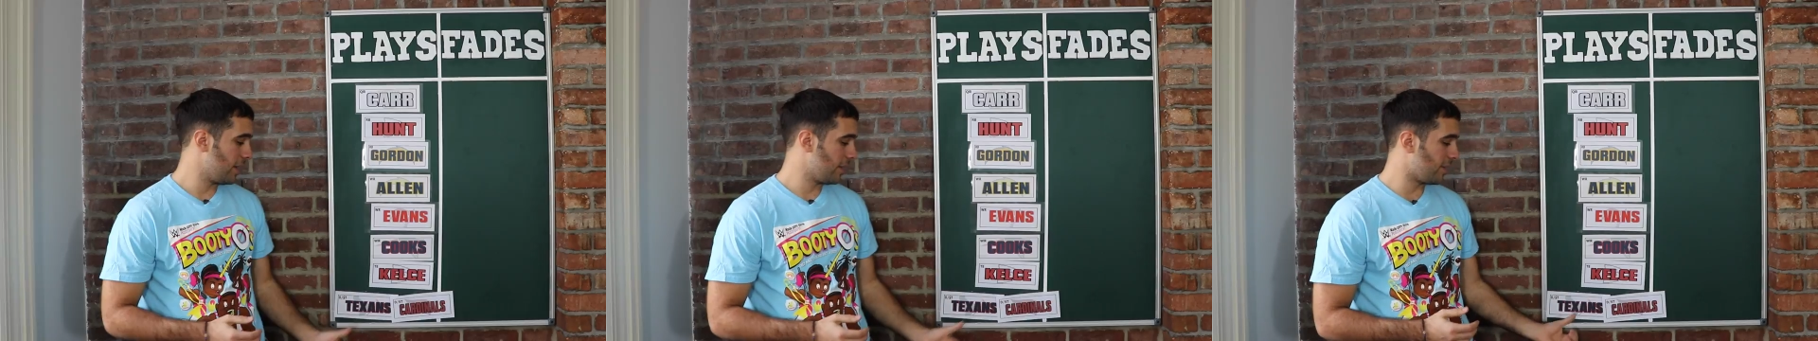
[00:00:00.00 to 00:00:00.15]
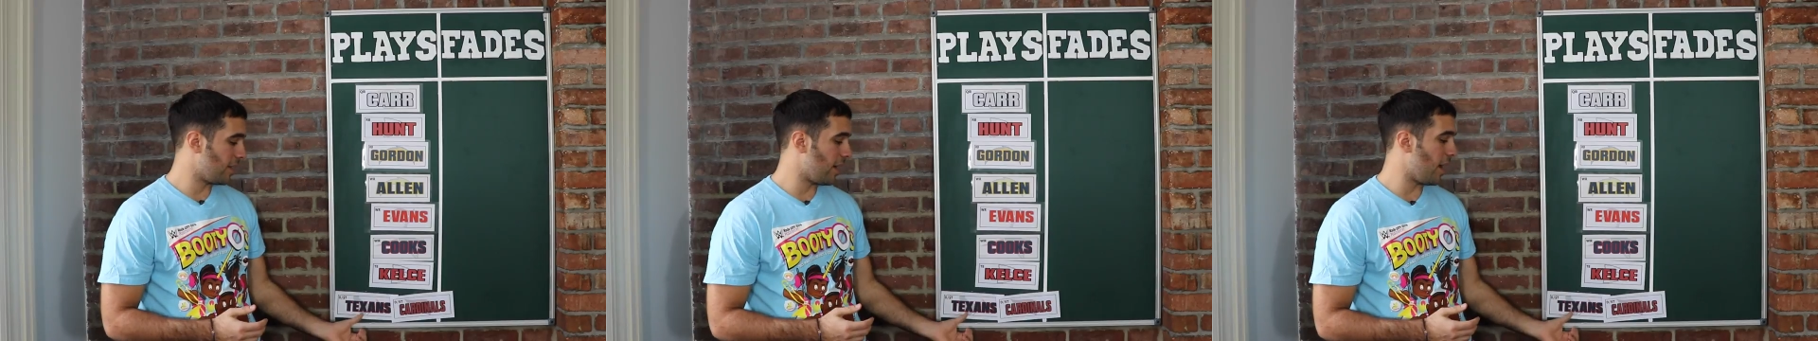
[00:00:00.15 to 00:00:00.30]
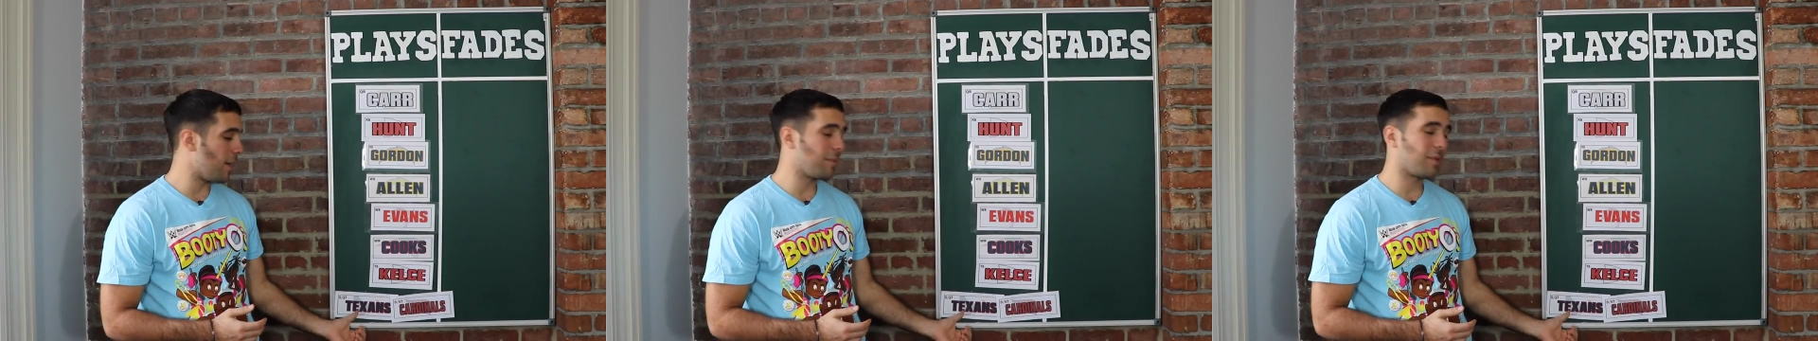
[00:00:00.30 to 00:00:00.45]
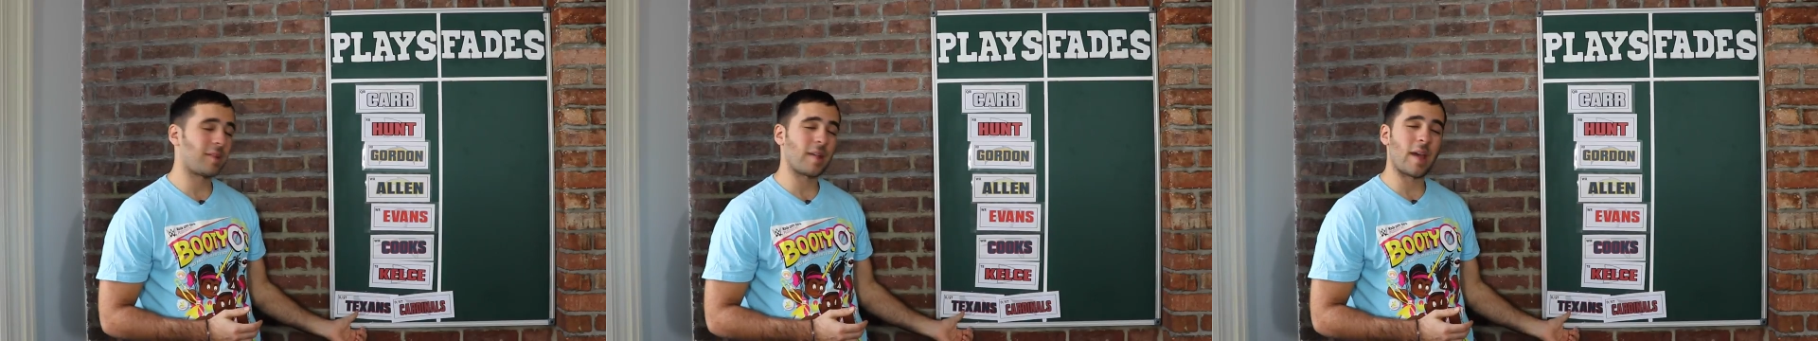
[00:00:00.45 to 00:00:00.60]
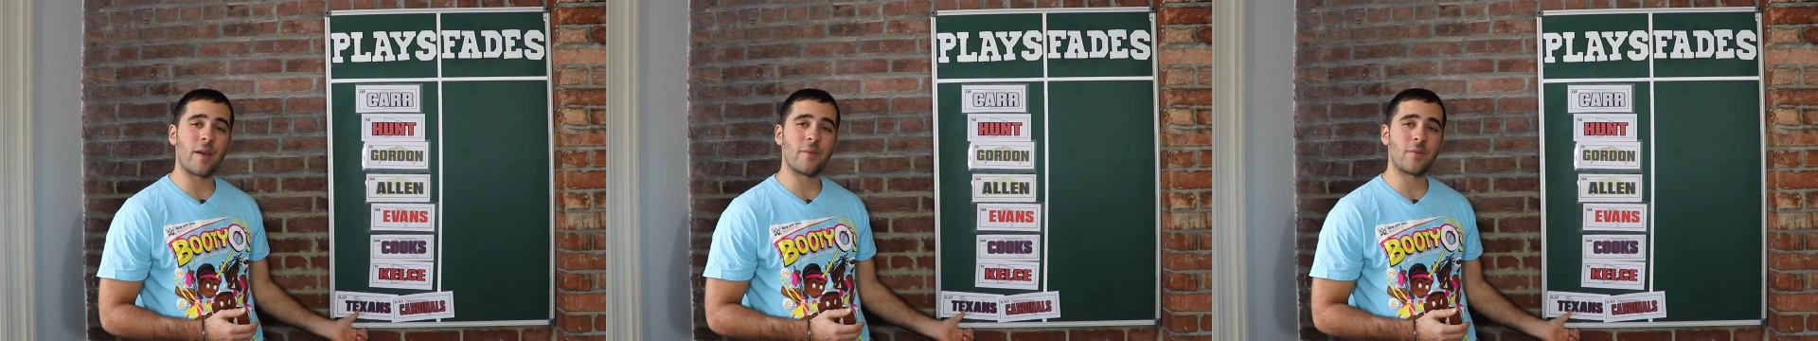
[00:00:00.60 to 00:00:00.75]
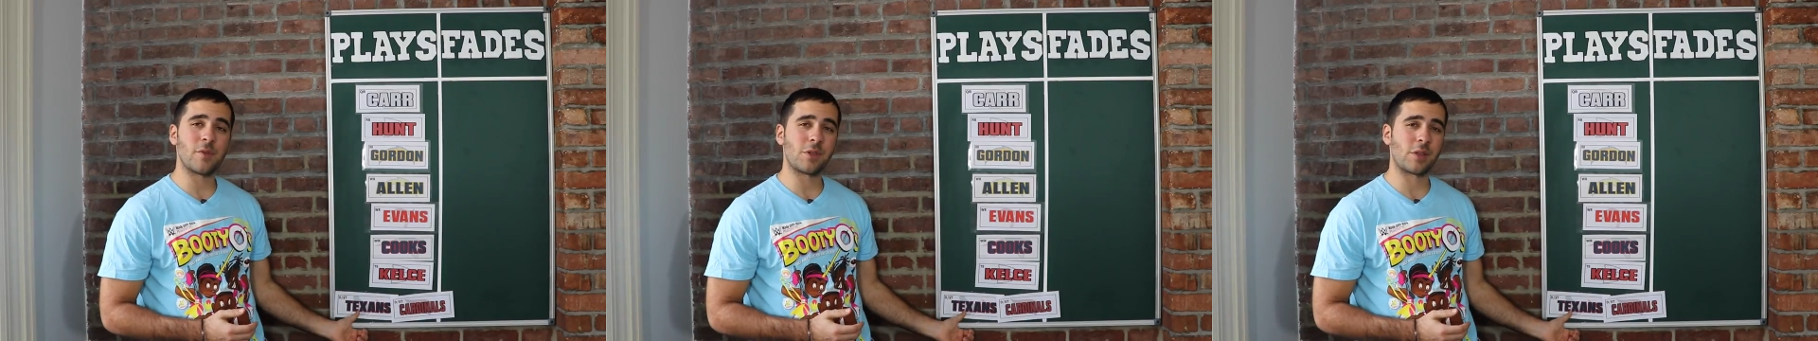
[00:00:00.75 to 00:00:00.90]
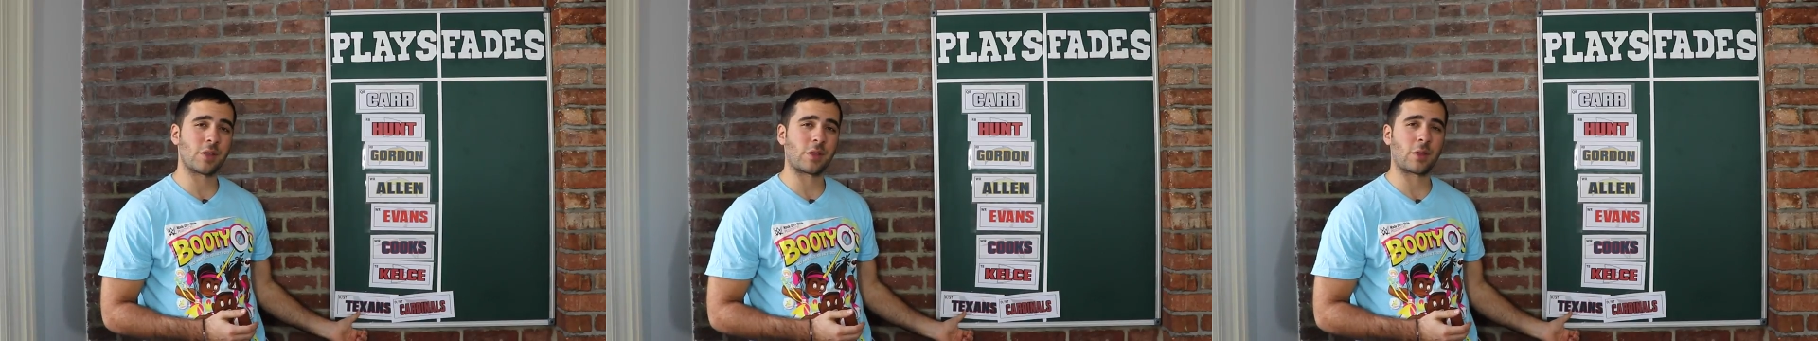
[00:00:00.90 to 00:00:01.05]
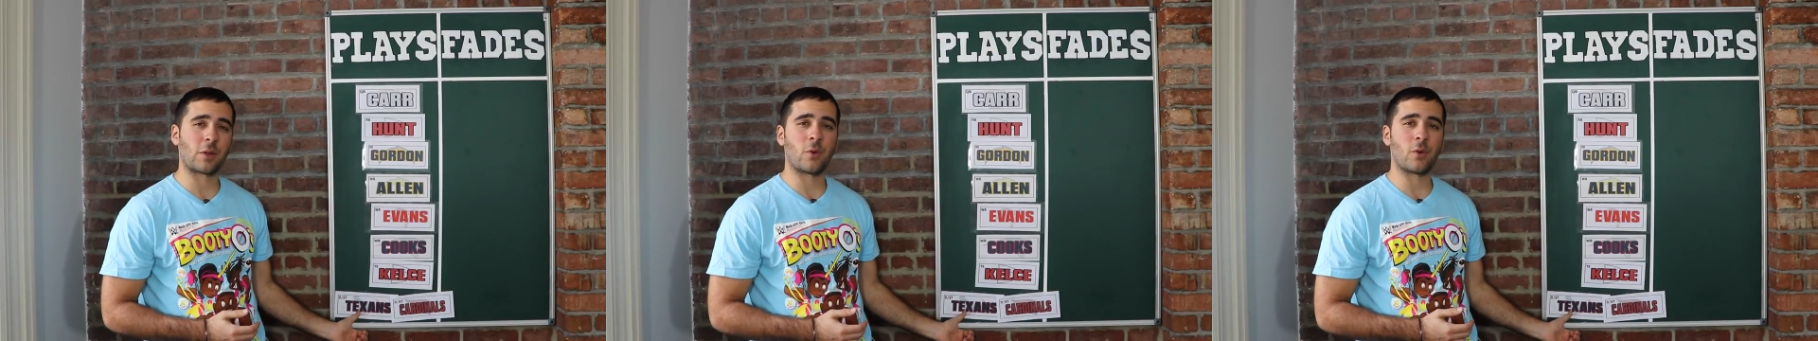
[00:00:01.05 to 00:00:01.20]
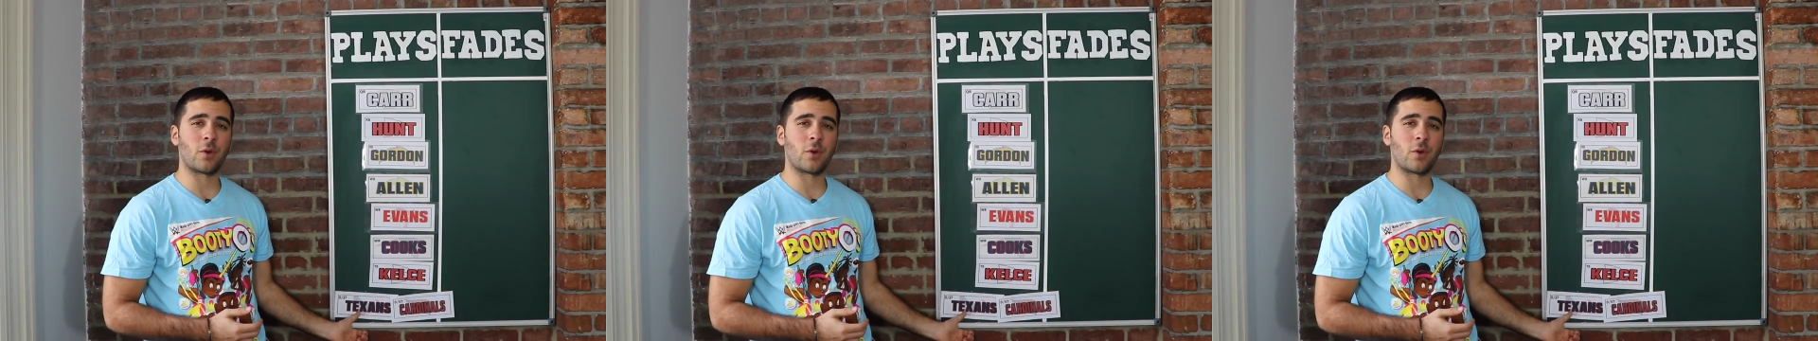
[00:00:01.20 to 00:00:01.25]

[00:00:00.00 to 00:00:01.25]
Tom Savage is the